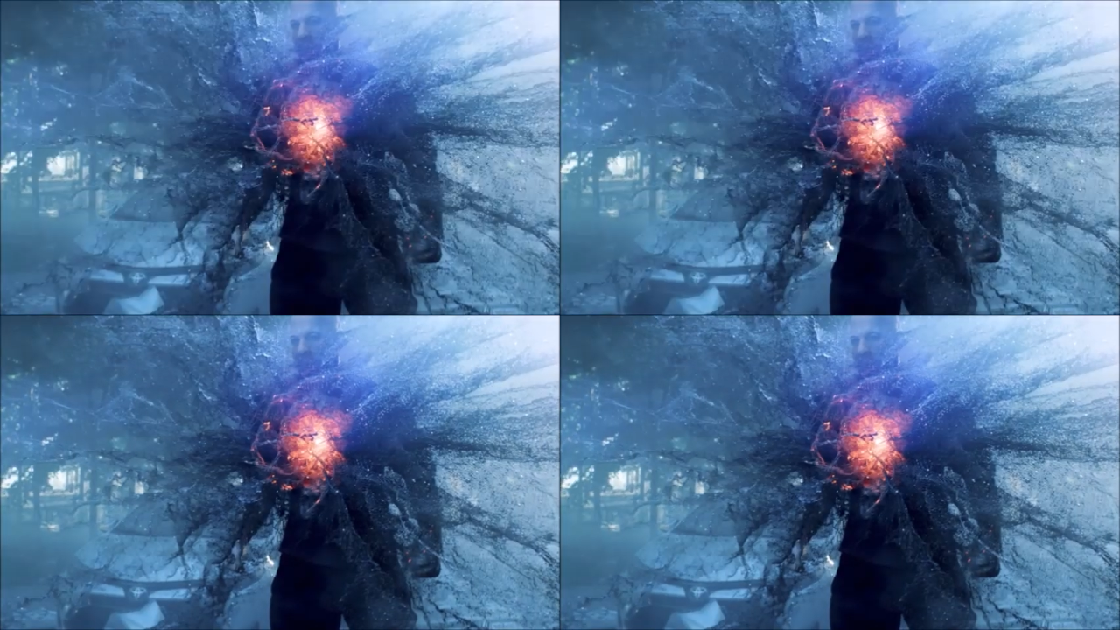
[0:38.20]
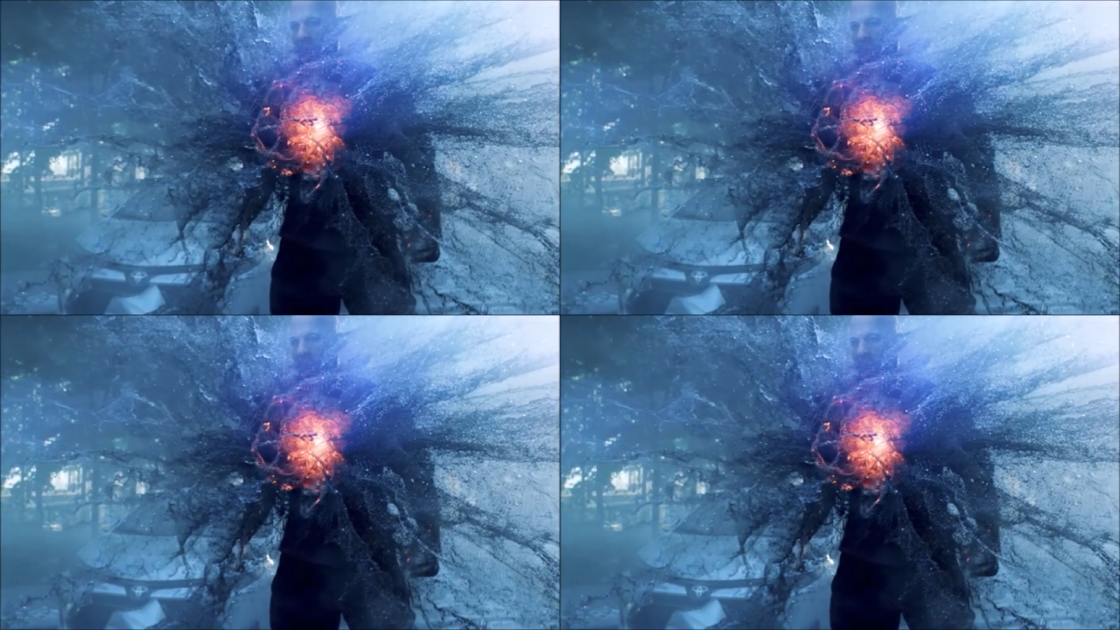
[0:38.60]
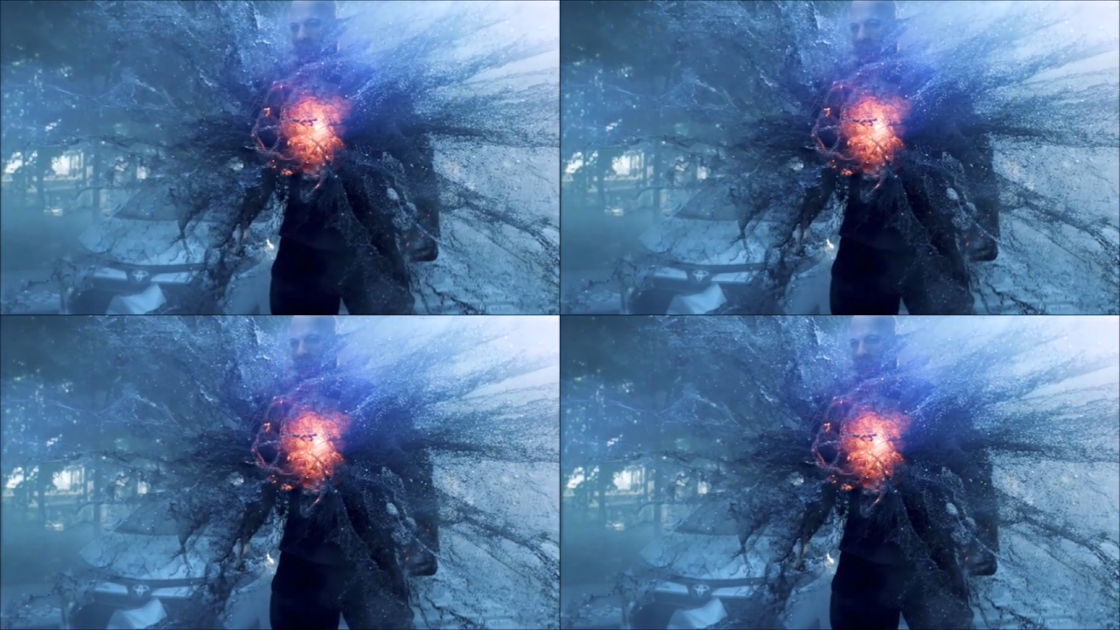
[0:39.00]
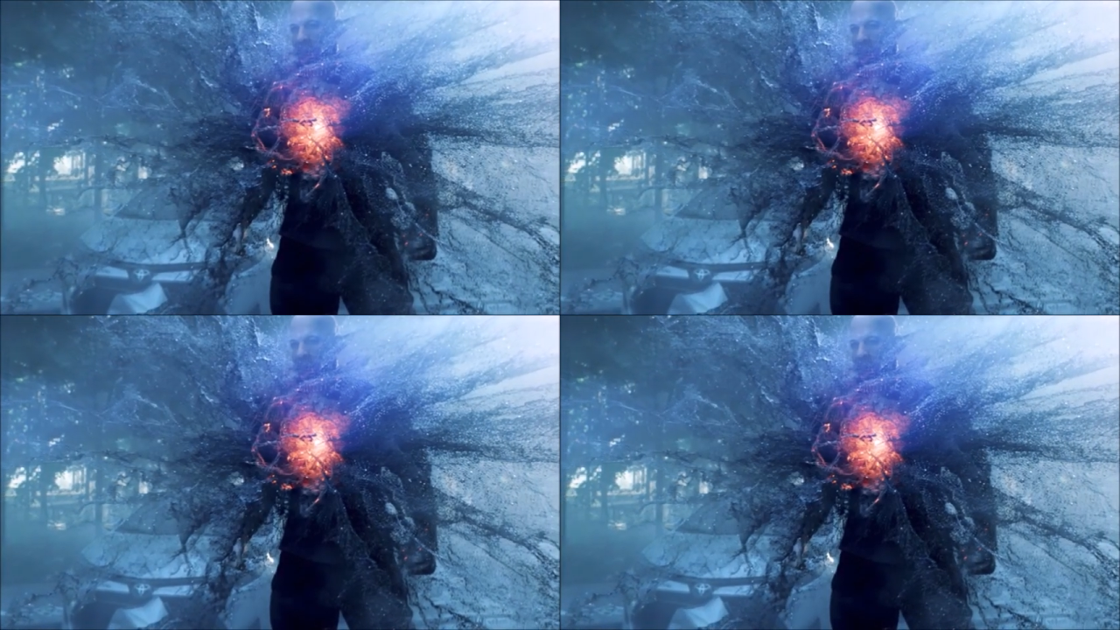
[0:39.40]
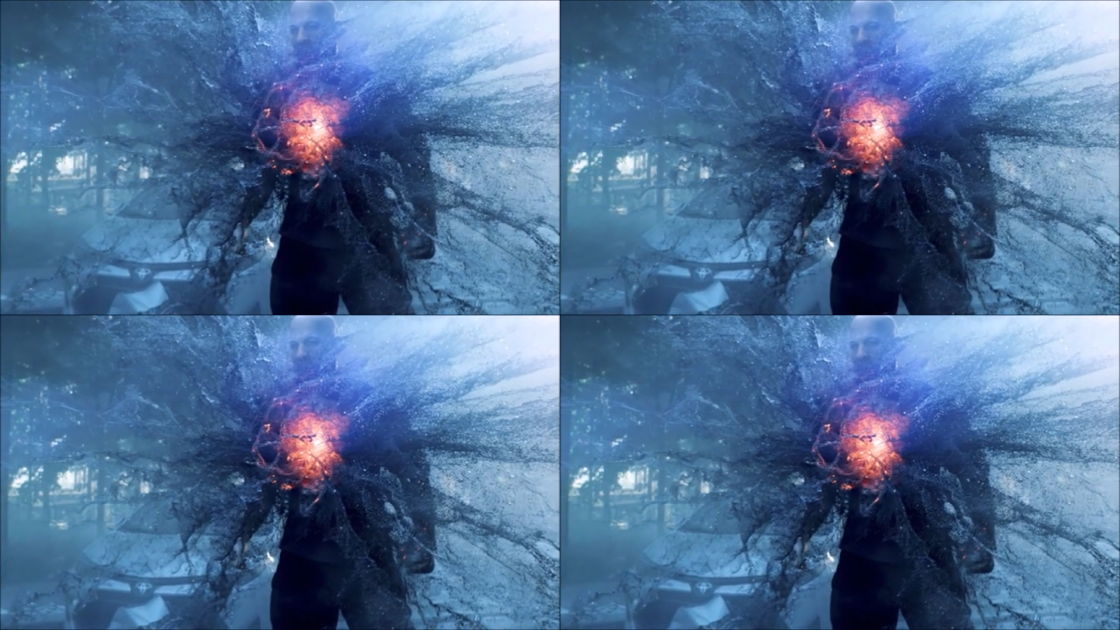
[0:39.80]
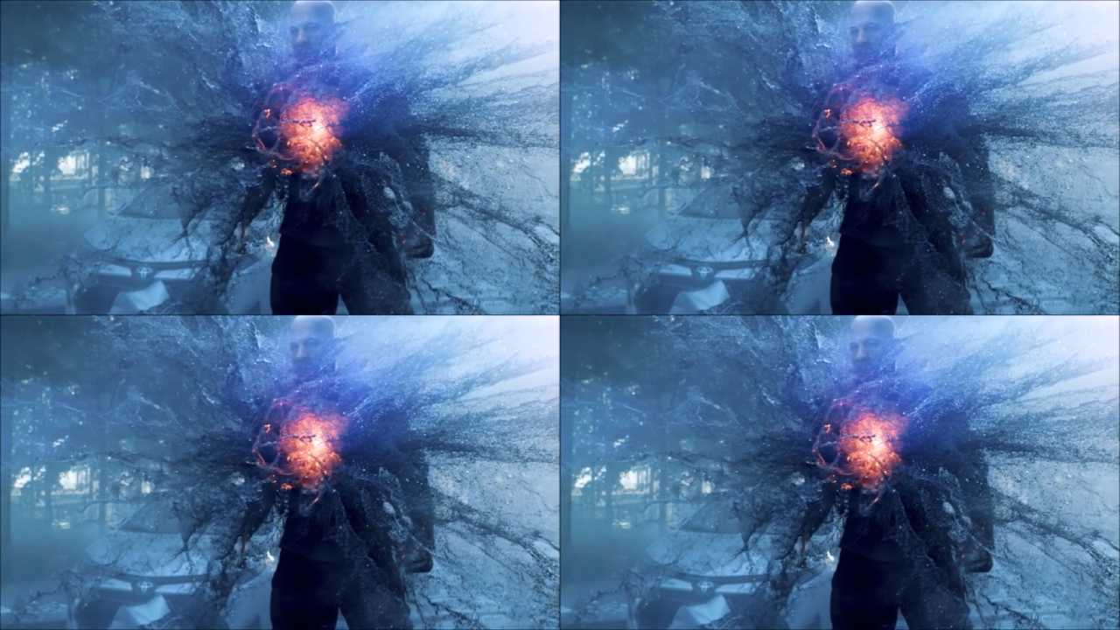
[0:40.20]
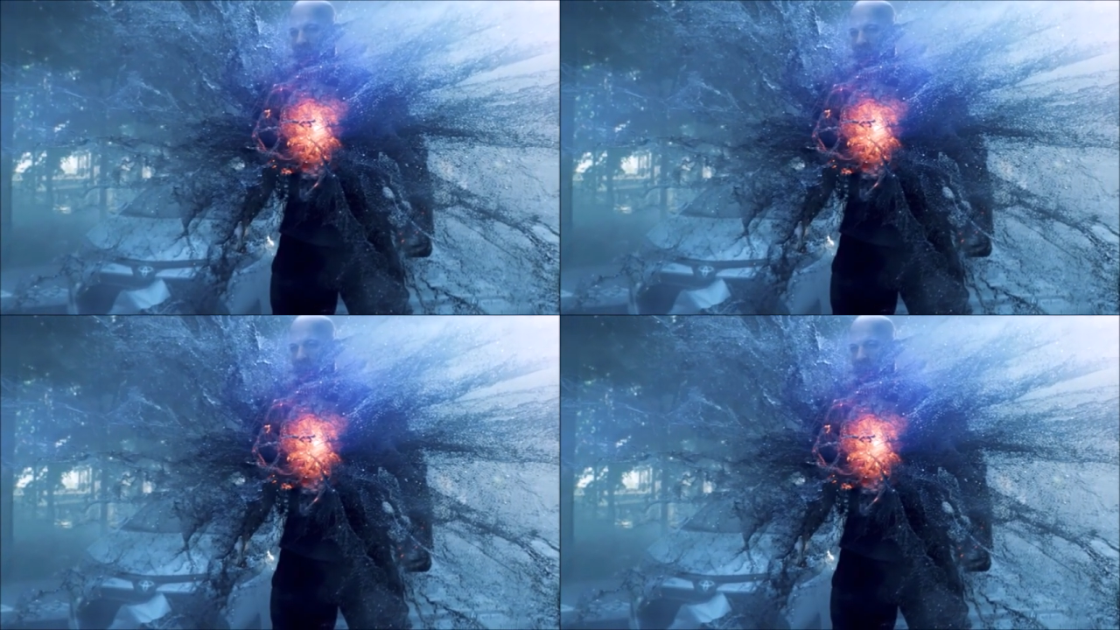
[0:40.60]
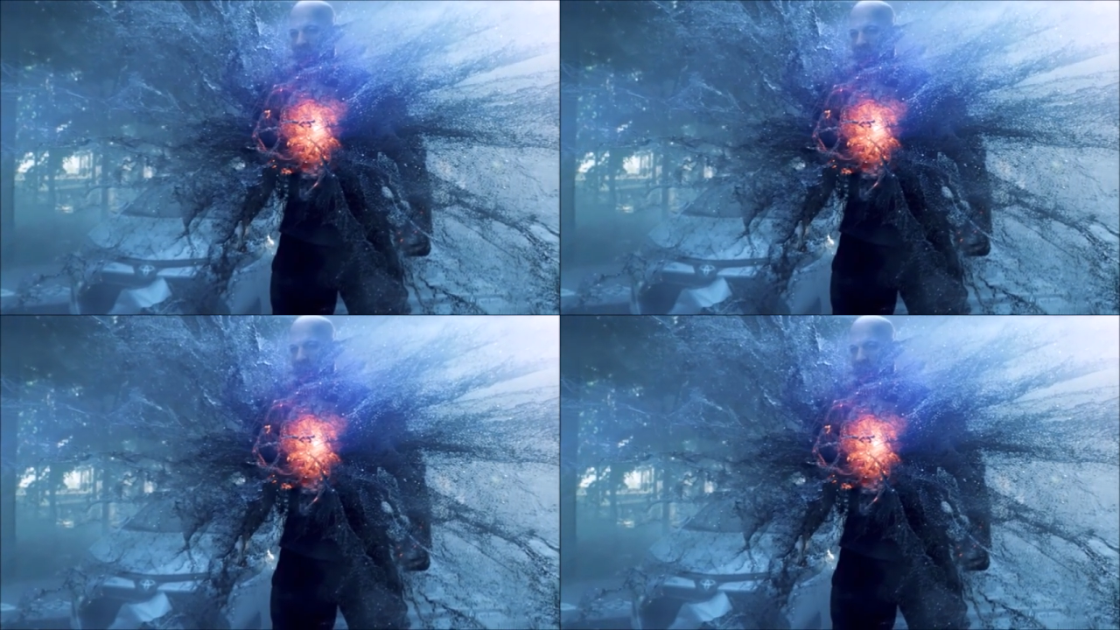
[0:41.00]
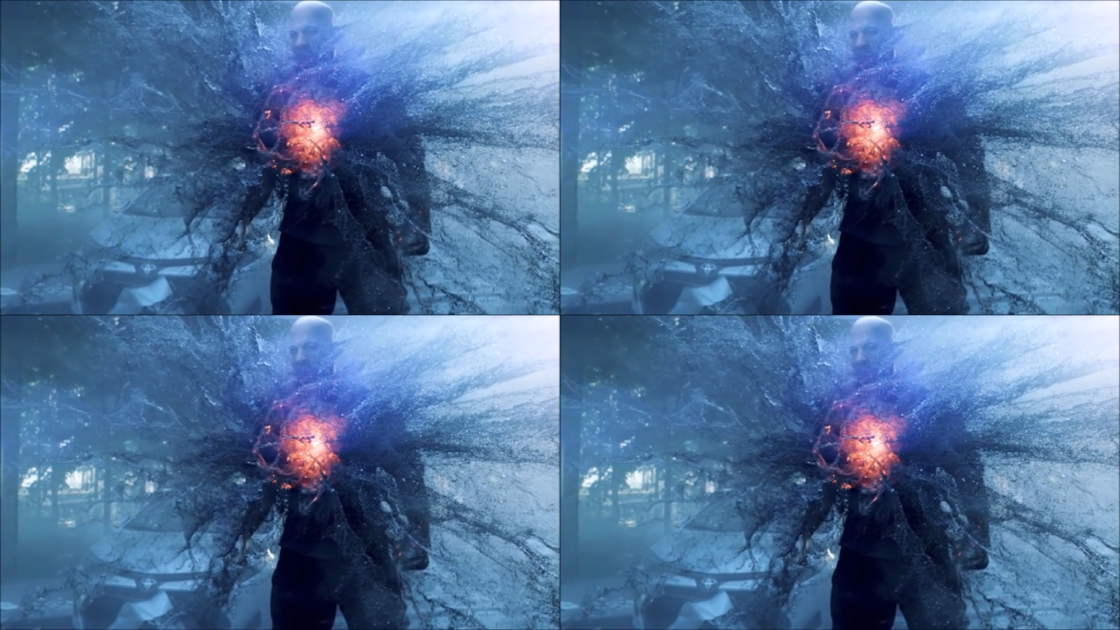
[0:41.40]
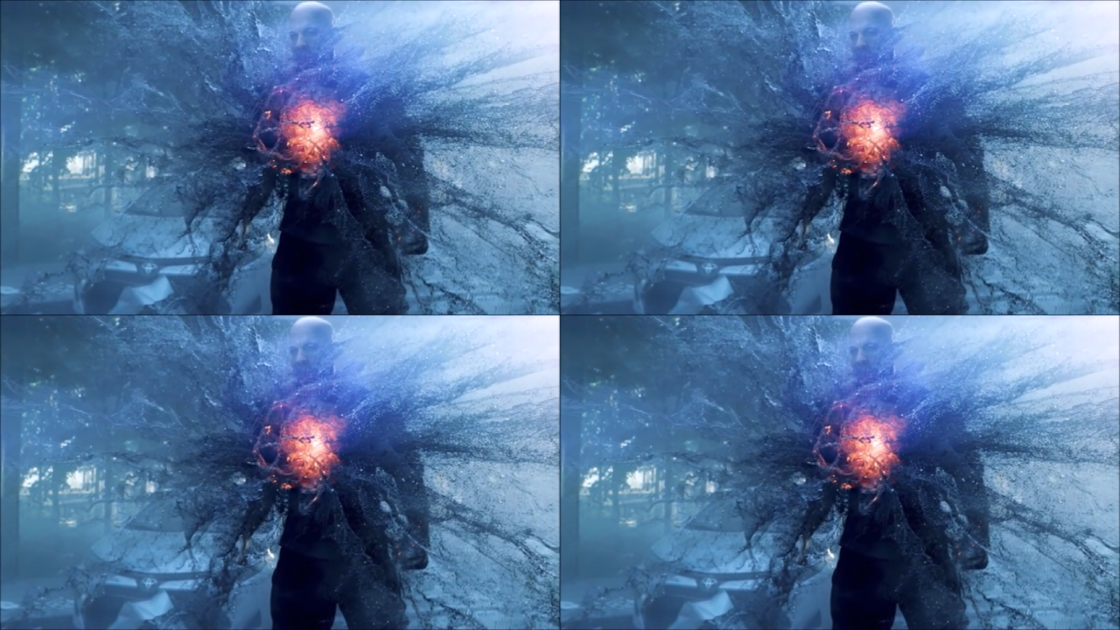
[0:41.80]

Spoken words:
Nobody's mouth can be seen.